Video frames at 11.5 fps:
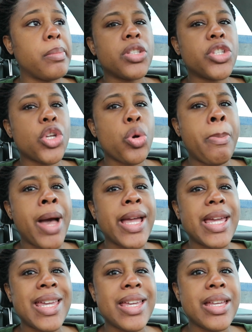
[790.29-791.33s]
So my
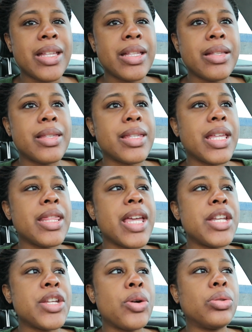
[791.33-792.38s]
ends,
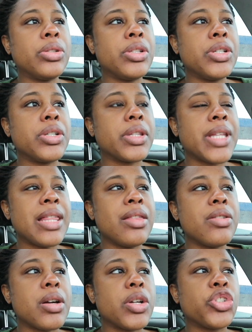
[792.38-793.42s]
they
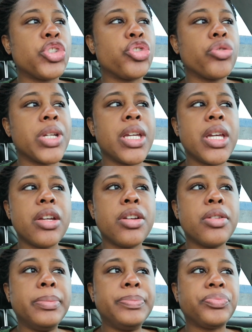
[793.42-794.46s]
look
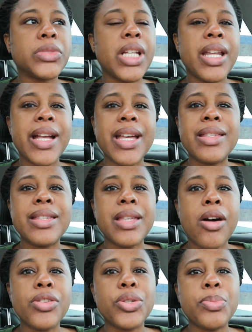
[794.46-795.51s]
stringier, and I guess it's
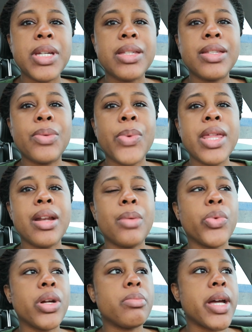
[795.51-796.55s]
also because of the way that I'm
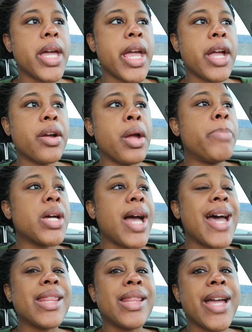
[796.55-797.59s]
wearing my hair, but
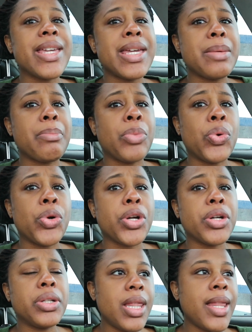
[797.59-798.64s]
I like it
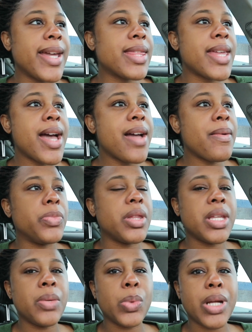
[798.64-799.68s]
more like that
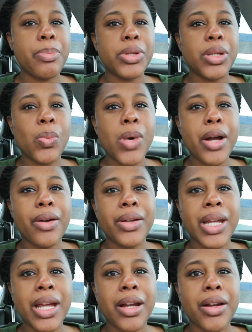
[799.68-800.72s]
than when I put the water
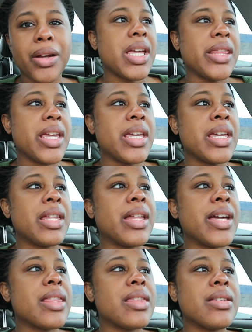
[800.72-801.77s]
on there and they get
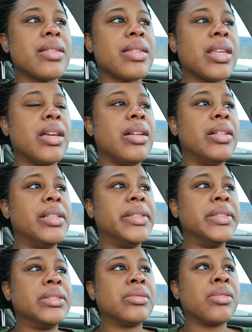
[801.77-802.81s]
like this
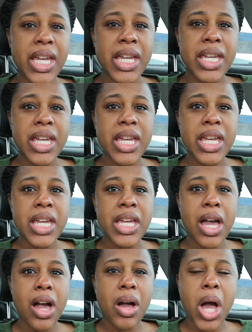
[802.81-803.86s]

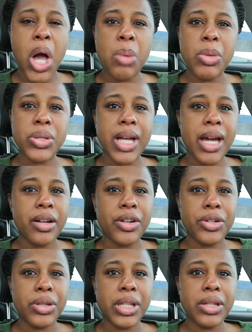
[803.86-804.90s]
kinky, almost kind of
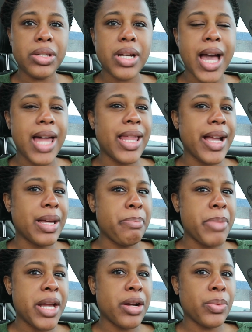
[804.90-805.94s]
curly look. I like them
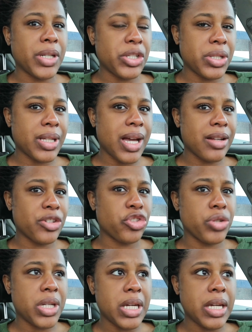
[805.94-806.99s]
better when it's just kind of
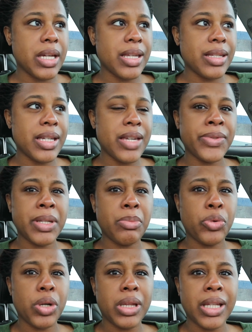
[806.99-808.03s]
stringy because it gives it
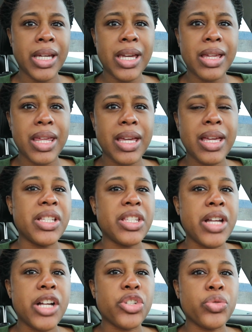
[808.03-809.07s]
more length. It's
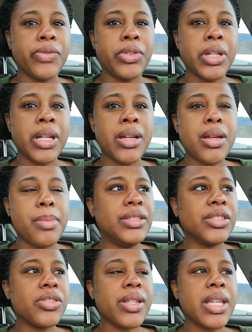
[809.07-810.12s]
not shriveling up.
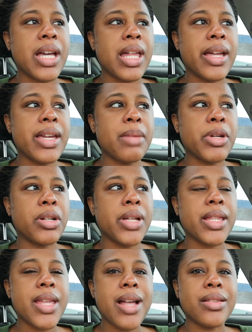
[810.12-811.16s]
So I think I like it better
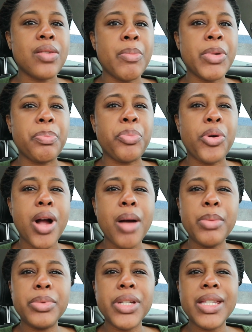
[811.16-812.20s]
like that. So I'm gonna
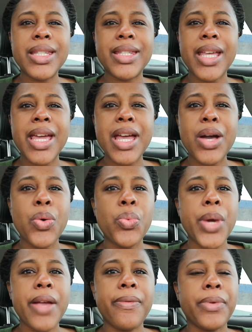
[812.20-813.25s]
probably stay
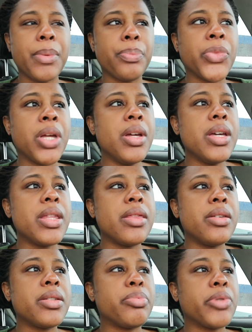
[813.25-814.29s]
away from
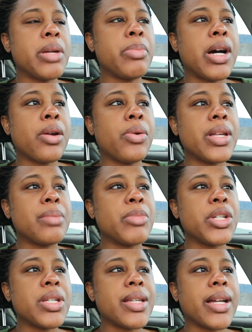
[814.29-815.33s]
the spray bottle as
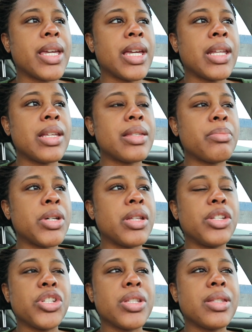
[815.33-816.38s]
much as I can this
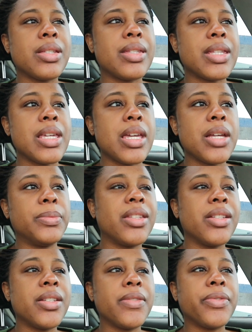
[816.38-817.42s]
month just to see
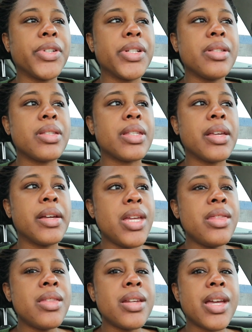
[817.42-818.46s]
the difference.
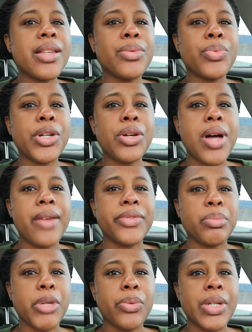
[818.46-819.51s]
And then as well,
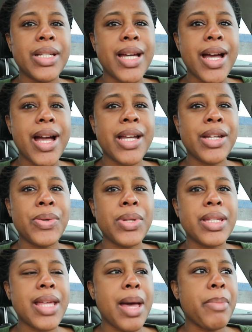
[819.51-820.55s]
after my retie, I
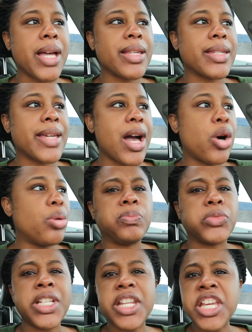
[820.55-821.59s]
noticed that my scalp,
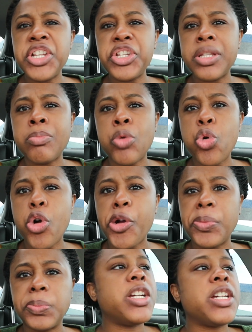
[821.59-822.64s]
it itches more.
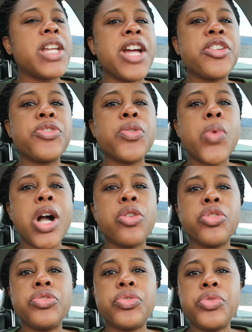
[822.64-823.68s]
And I know the wild
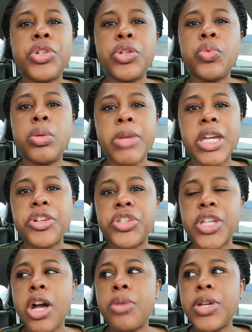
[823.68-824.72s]
growth oil will make your
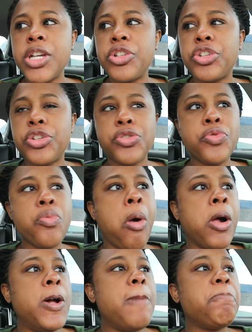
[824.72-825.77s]
scalp itch too,
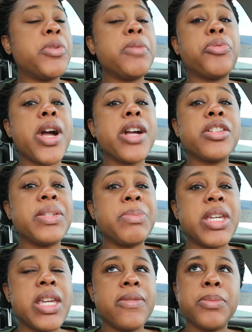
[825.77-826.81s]
but prior to
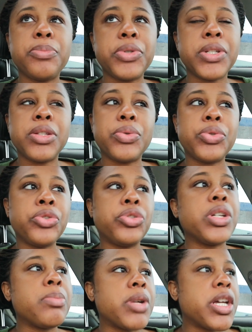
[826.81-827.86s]
me even putting the
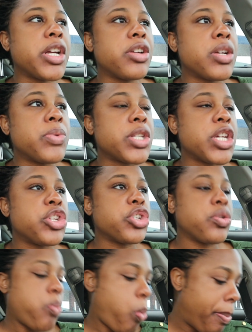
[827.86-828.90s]
oil in my hair, it was
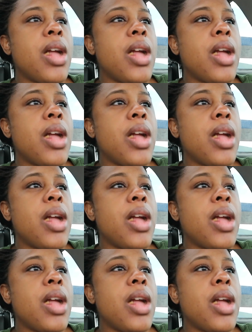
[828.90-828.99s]
itching.